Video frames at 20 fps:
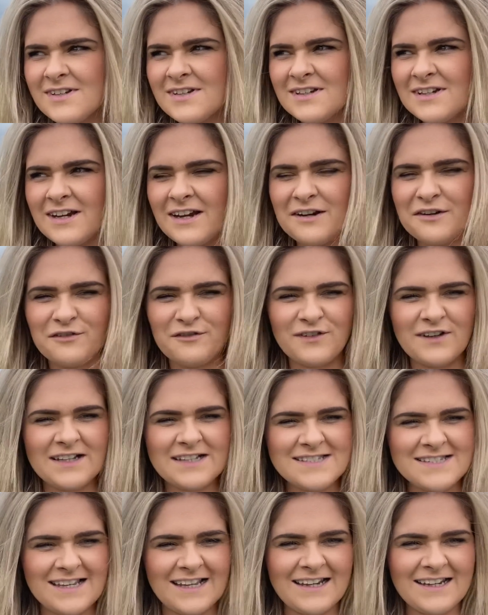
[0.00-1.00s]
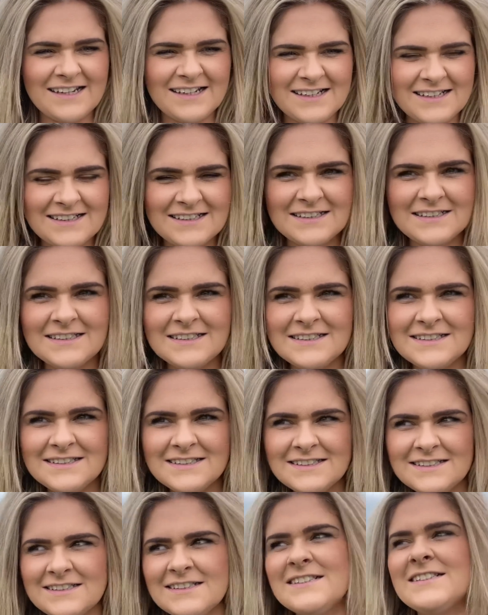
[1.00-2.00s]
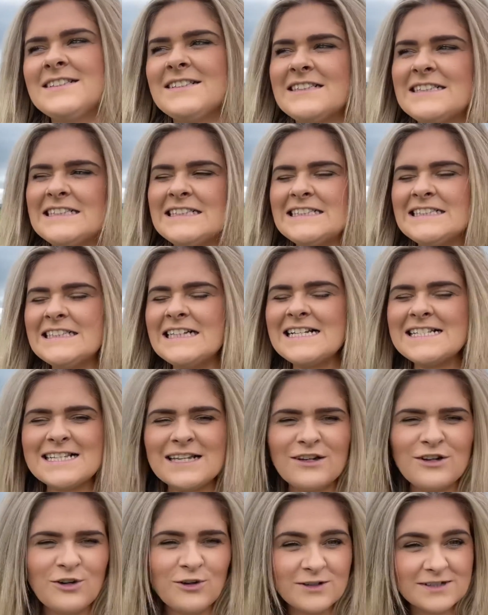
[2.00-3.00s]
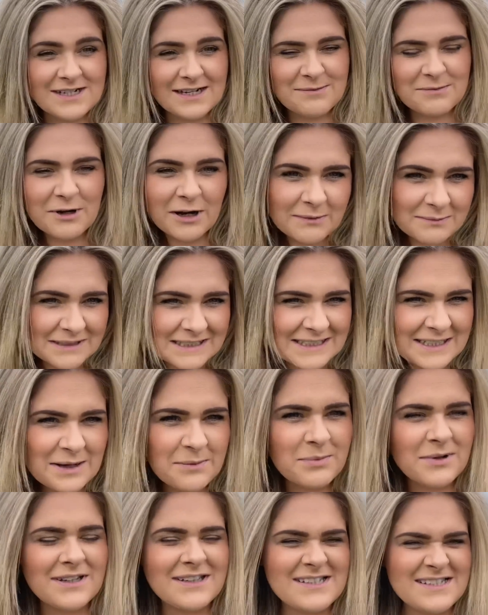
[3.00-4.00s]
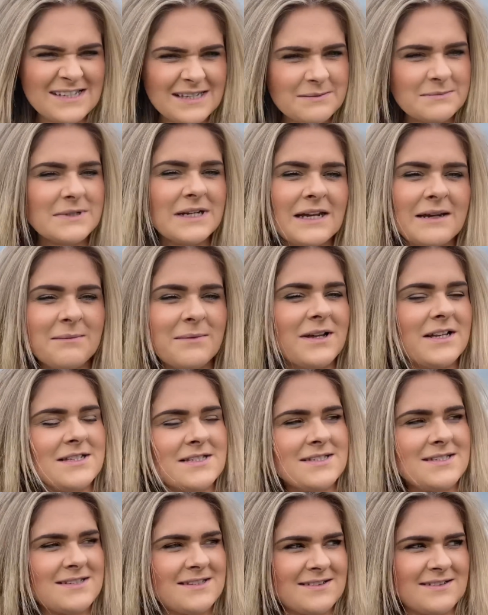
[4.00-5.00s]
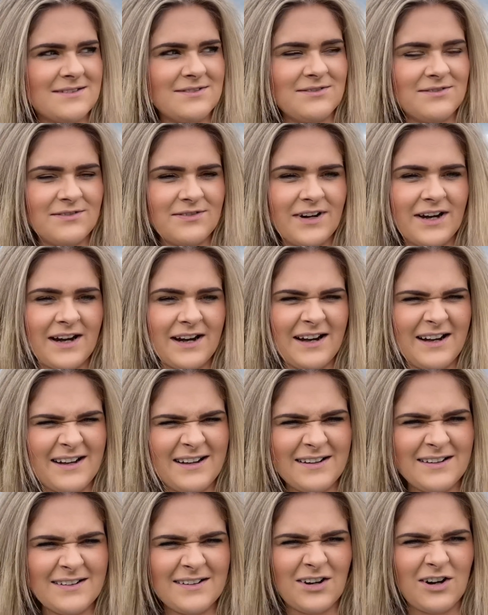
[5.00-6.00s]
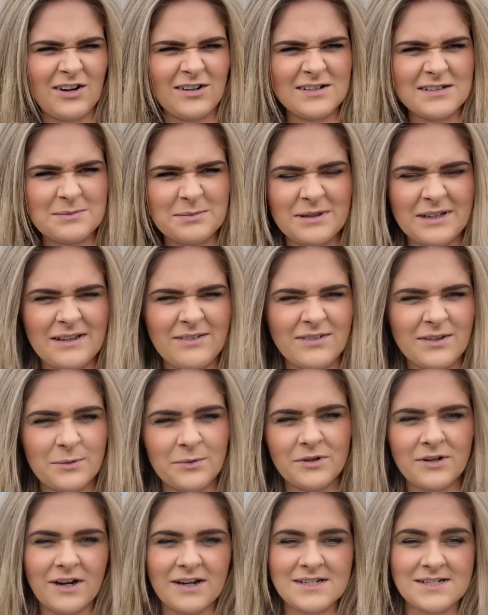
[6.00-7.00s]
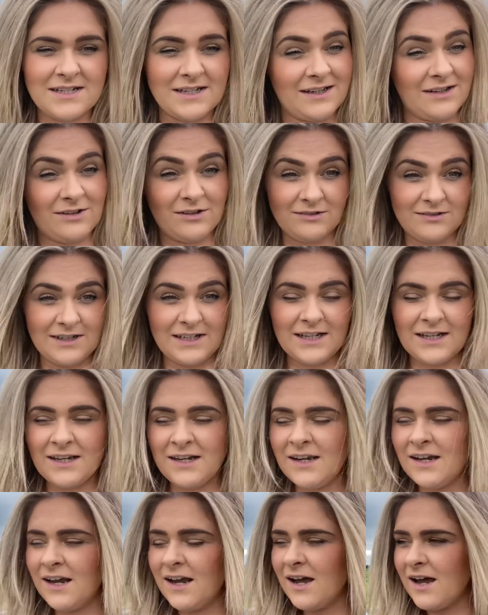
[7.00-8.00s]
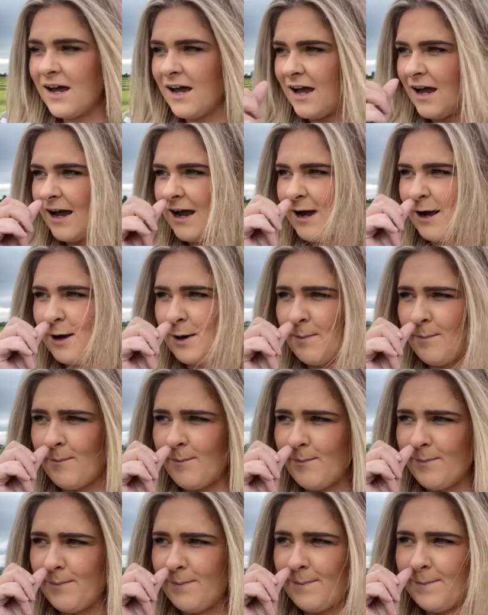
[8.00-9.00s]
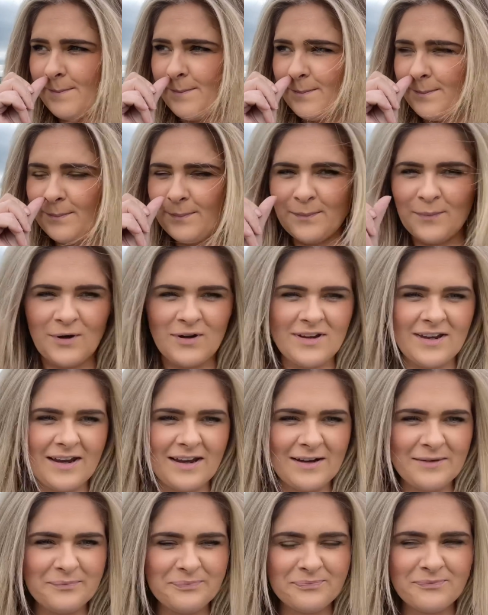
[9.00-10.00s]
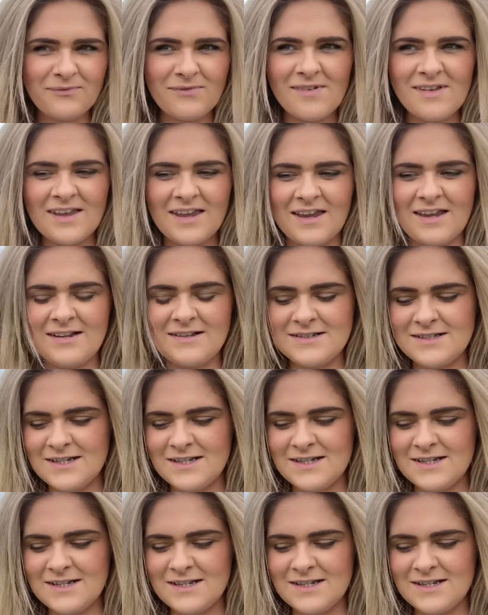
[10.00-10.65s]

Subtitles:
kind of feels like it's a long time coming, but at the same time it's very hard to believe that we're actually here already. But yeah, it